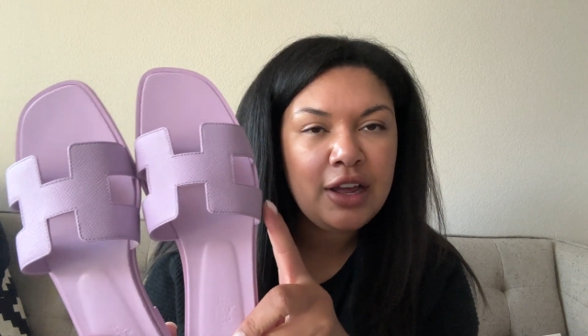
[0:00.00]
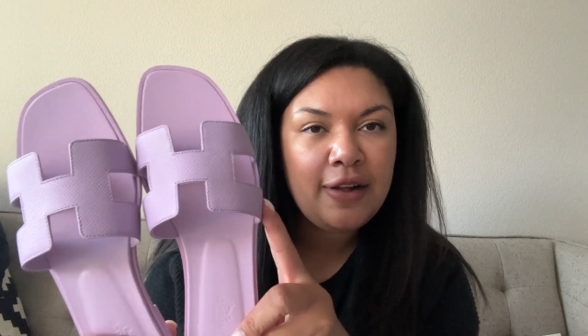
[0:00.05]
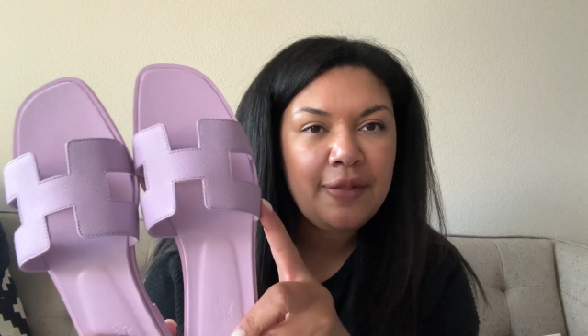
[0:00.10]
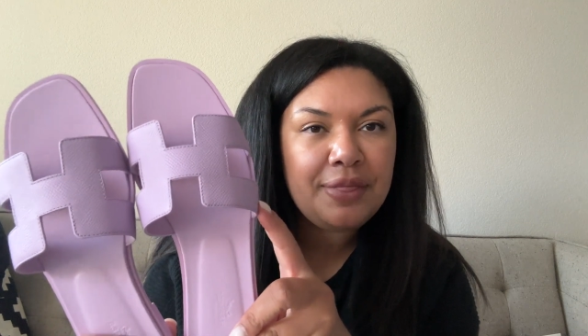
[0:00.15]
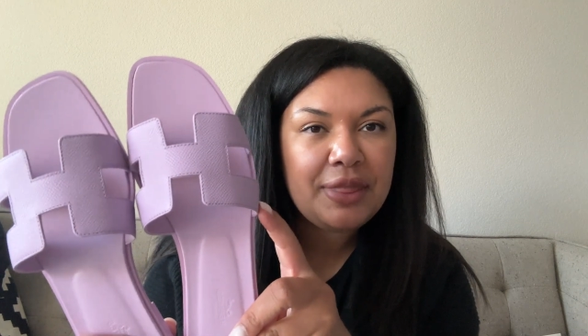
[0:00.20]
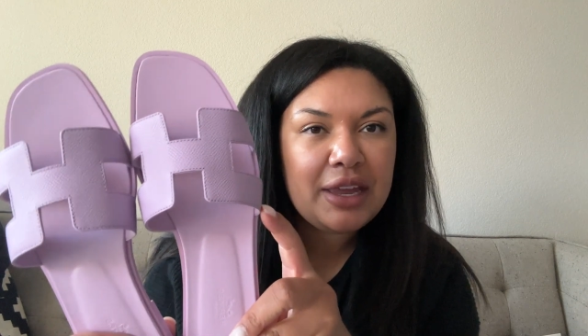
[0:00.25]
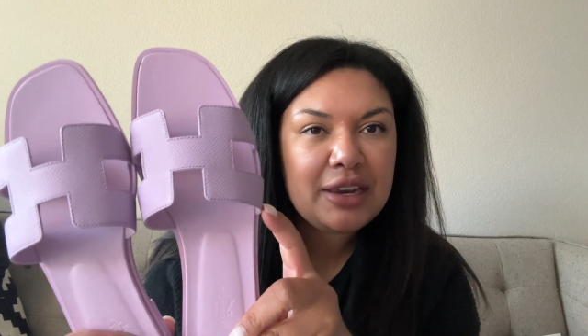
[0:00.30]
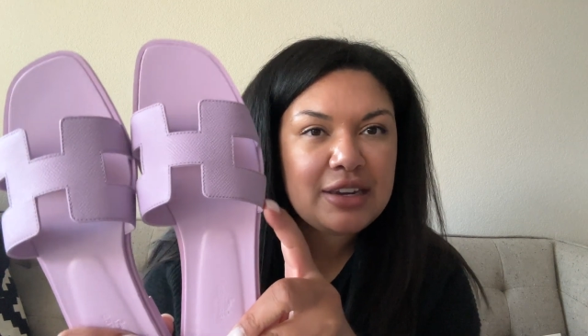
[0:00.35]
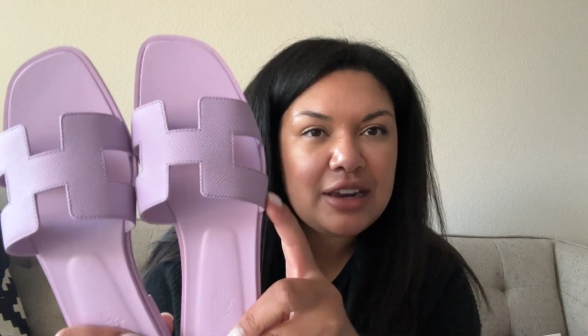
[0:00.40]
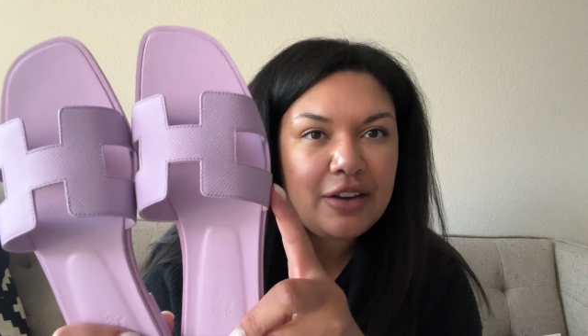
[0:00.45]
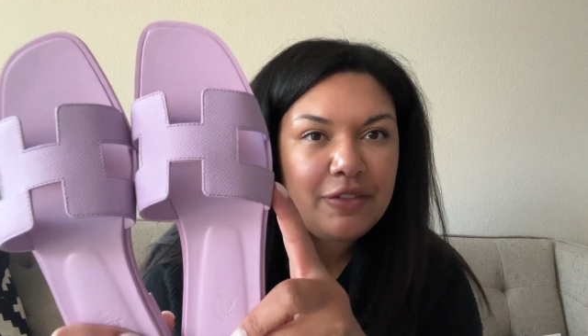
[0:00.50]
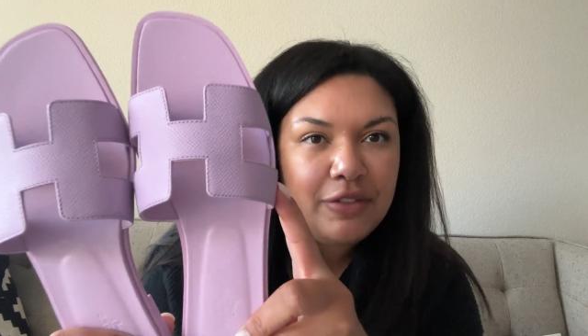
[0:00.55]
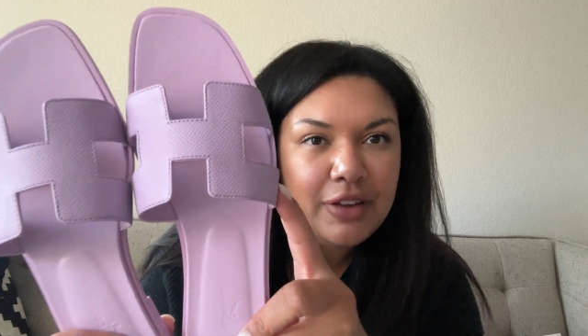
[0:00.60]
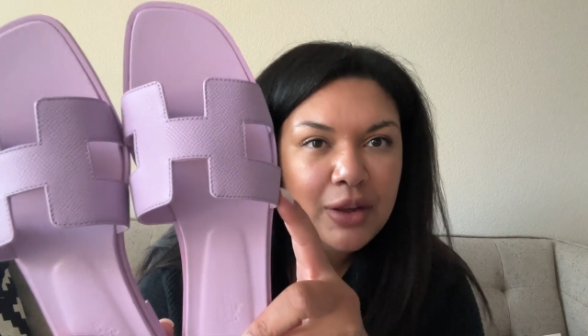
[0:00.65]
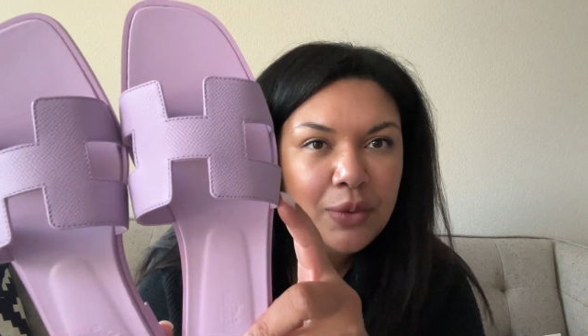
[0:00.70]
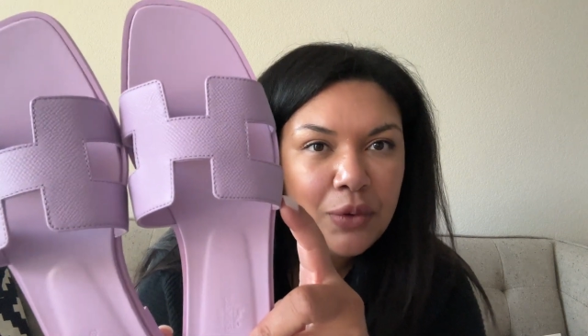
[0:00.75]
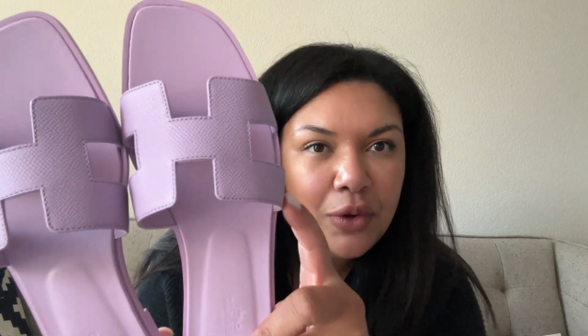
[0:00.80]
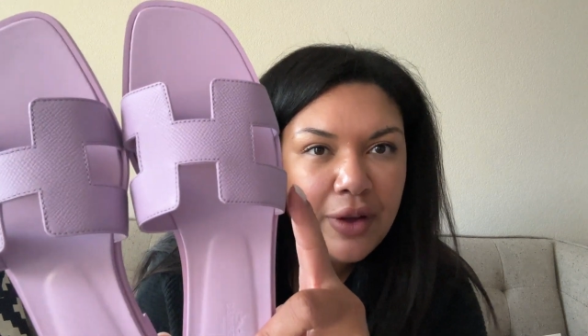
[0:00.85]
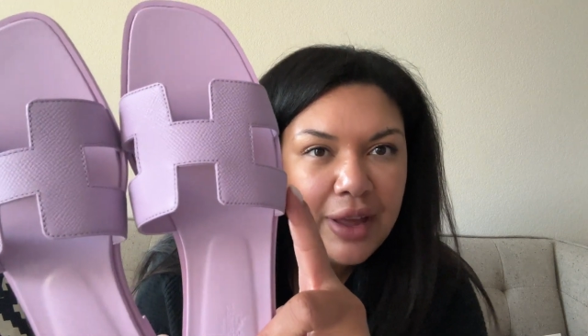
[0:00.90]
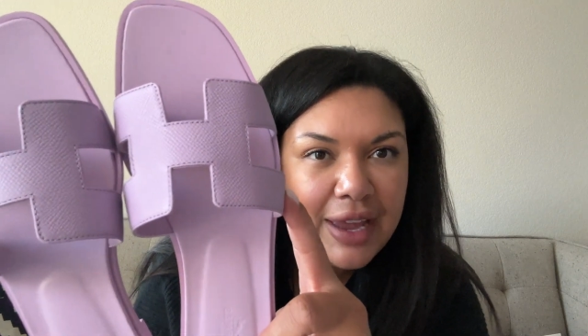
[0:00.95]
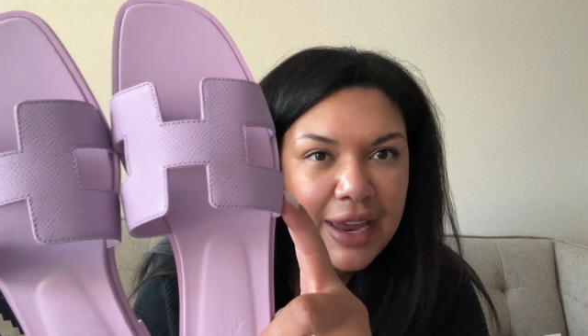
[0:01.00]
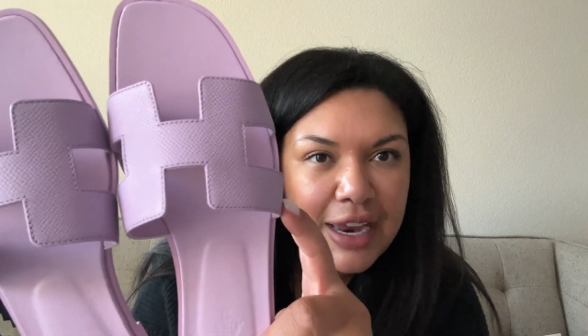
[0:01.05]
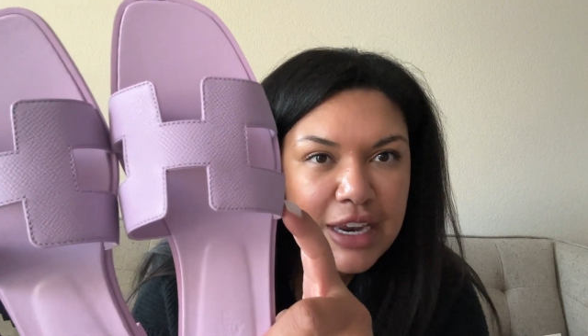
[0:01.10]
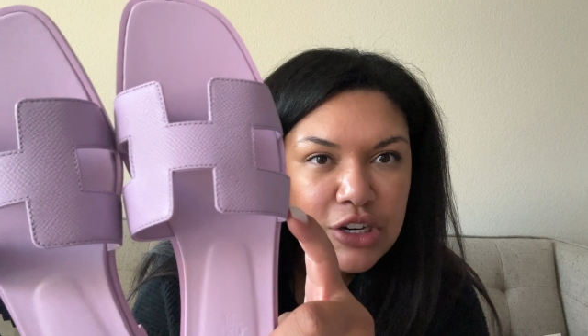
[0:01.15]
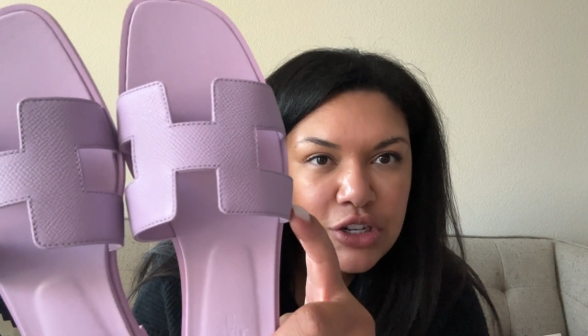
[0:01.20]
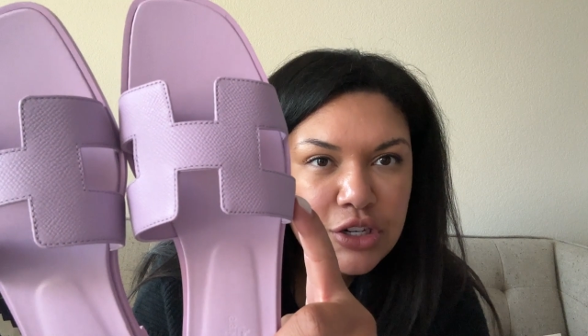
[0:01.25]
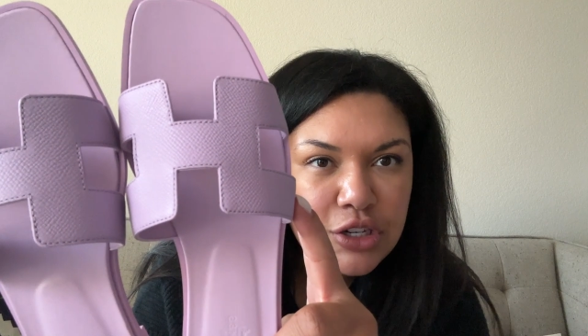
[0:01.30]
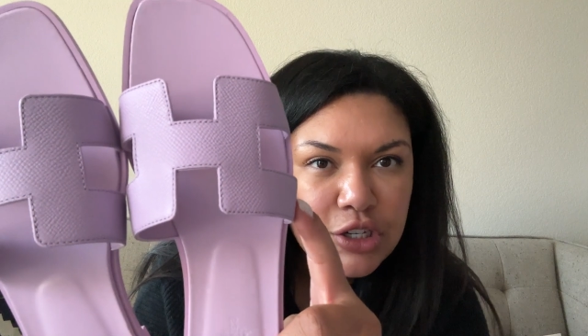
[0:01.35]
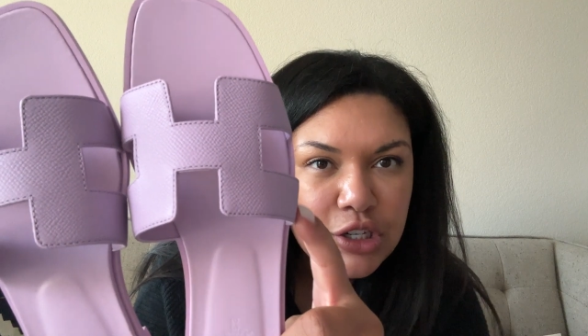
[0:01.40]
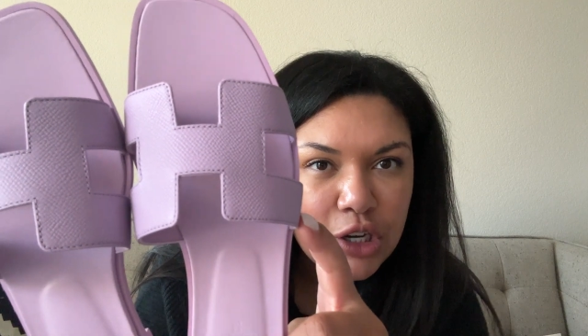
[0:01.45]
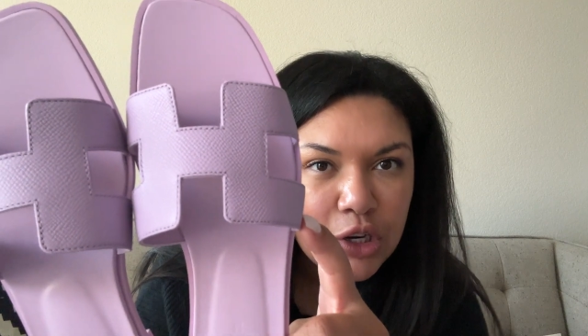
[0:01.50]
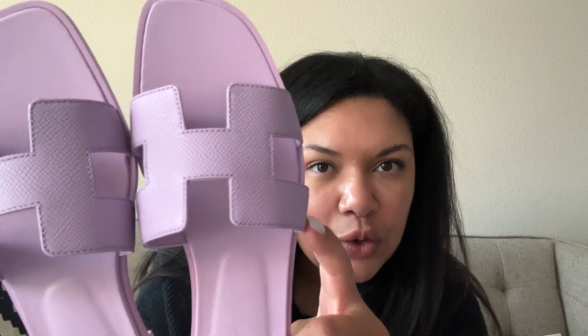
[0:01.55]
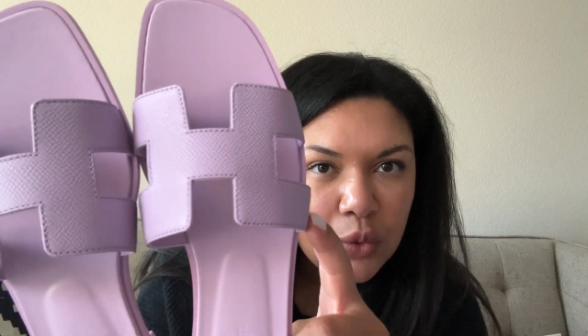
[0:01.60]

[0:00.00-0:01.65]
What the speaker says: They definitely will age so